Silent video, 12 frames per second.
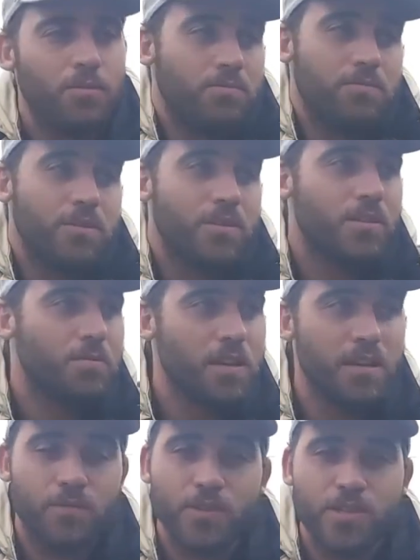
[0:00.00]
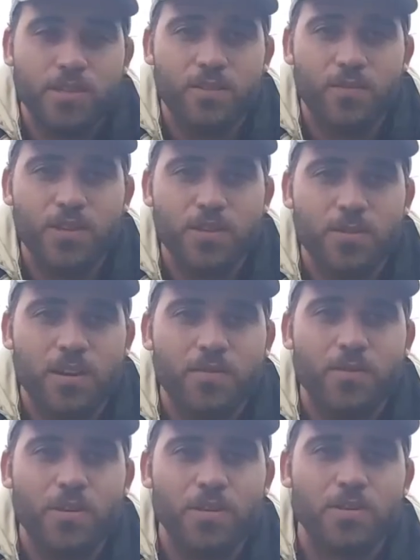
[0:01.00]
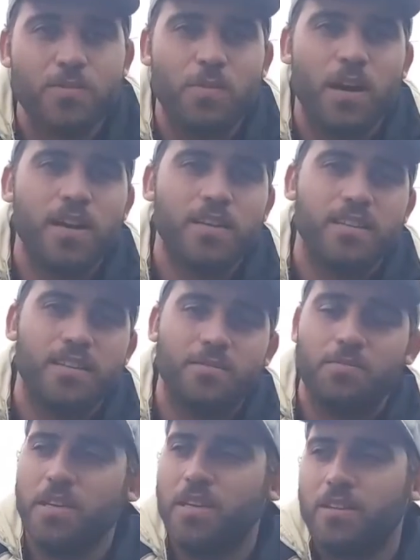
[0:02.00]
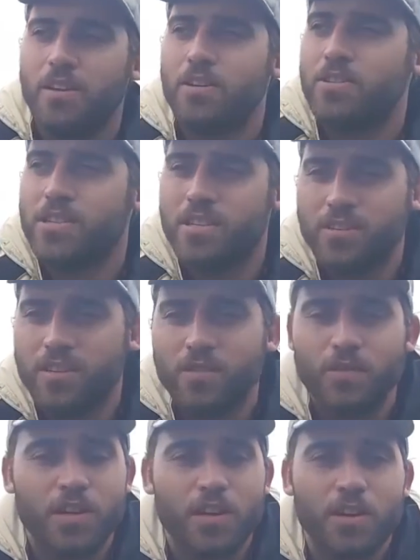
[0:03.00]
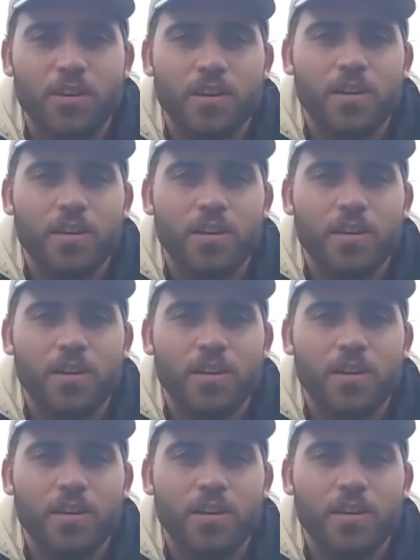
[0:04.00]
Me, fish is a fish, whatever wants to bite, and being the ocean, you never know.